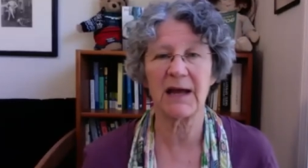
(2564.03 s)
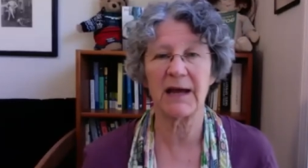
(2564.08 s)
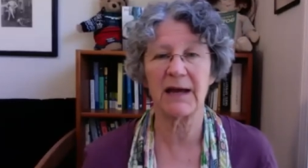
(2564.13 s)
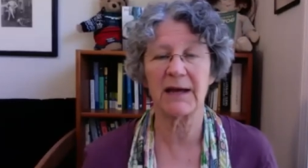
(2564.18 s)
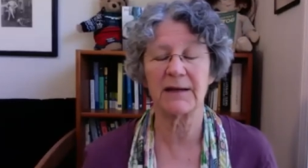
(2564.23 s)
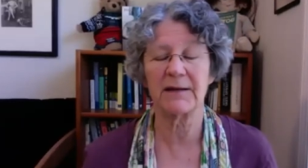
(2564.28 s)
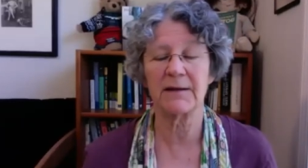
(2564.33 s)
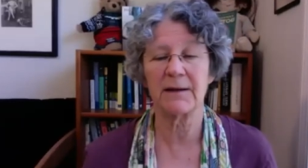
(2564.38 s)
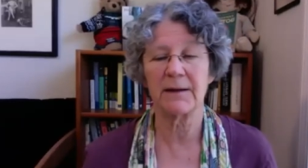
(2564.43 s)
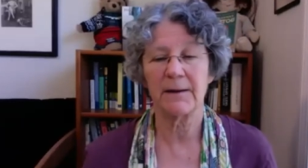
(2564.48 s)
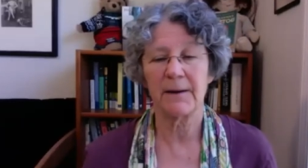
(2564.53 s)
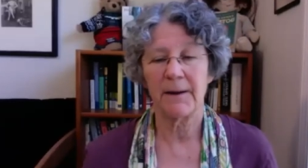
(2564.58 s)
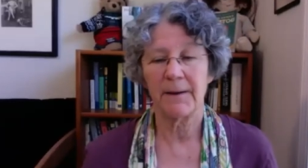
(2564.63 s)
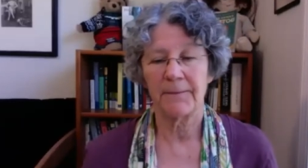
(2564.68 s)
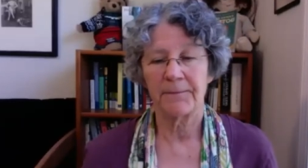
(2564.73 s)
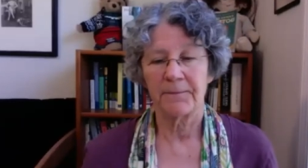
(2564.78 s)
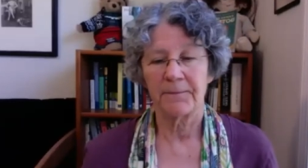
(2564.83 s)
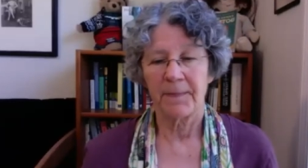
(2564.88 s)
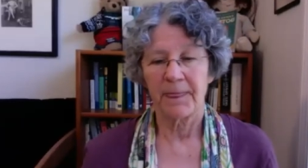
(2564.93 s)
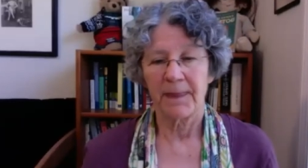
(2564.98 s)
And
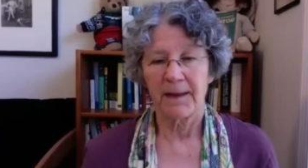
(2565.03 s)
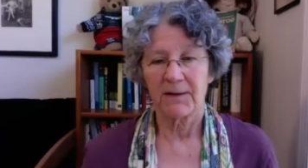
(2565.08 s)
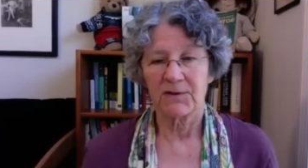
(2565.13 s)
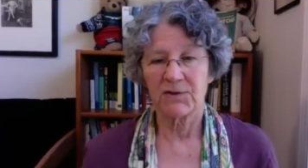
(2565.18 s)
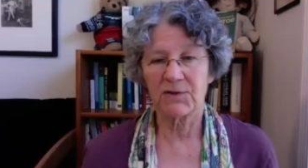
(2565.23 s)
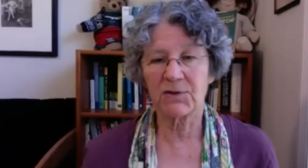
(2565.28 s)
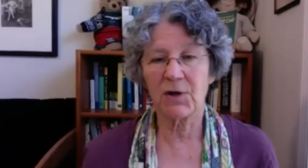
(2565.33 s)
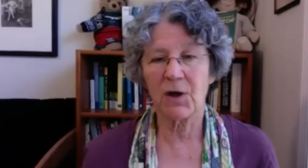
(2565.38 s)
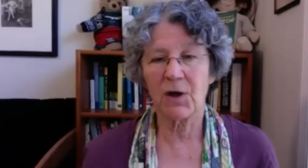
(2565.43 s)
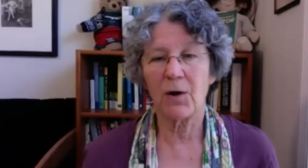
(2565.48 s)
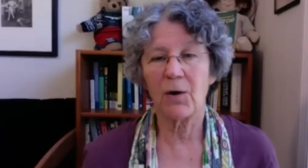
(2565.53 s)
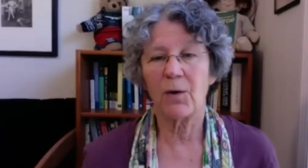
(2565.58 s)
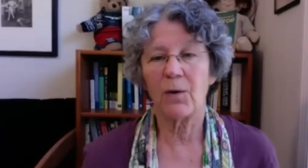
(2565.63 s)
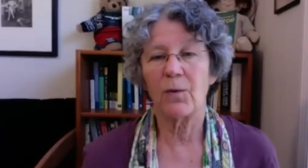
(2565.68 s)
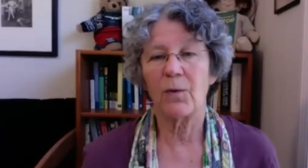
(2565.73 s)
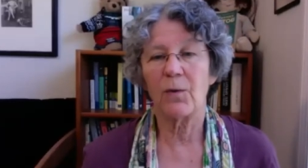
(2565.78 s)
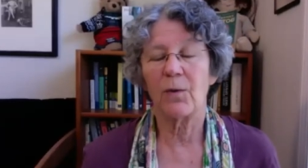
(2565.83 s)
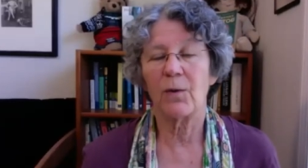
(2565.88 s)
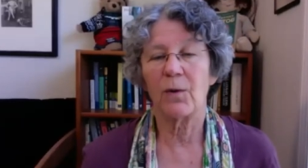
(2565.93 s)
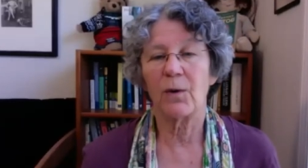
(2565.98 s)

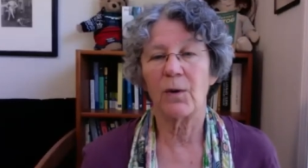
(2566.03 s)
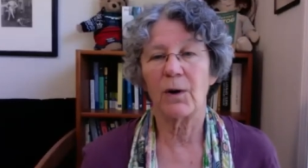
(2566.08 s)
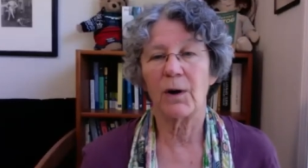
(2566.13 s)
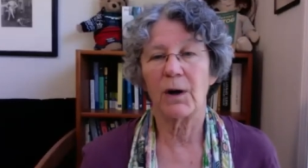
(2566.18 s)
so,